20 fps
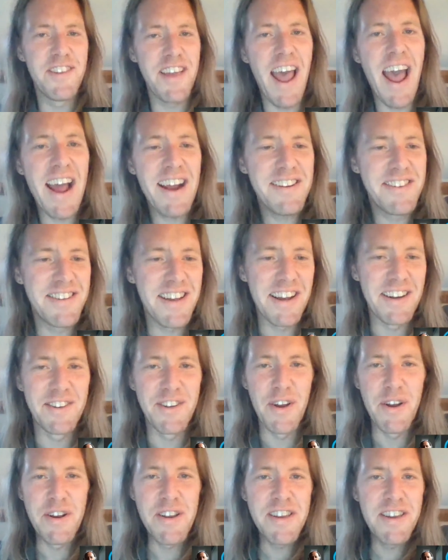a hashtag,
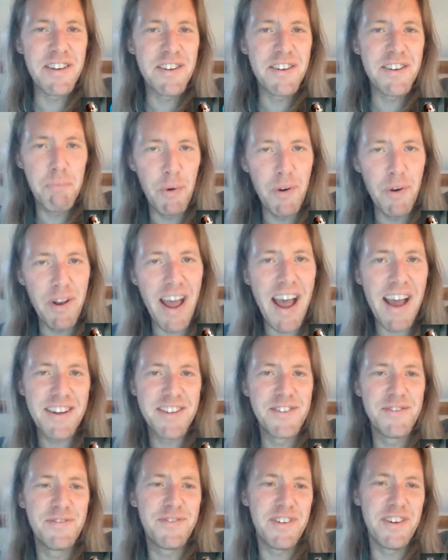Tony. You just put a hash
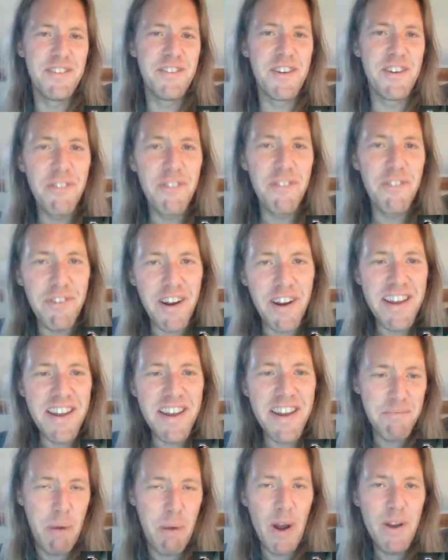in front of your phrase
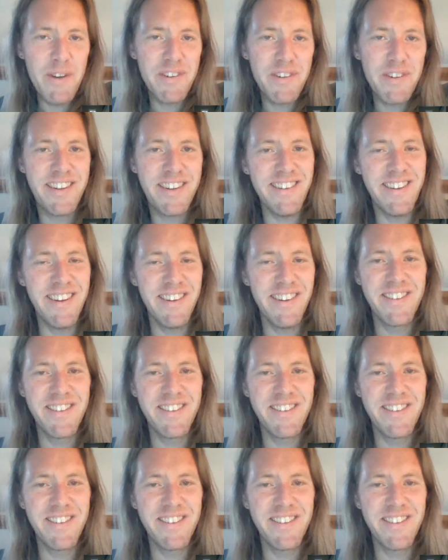and post it on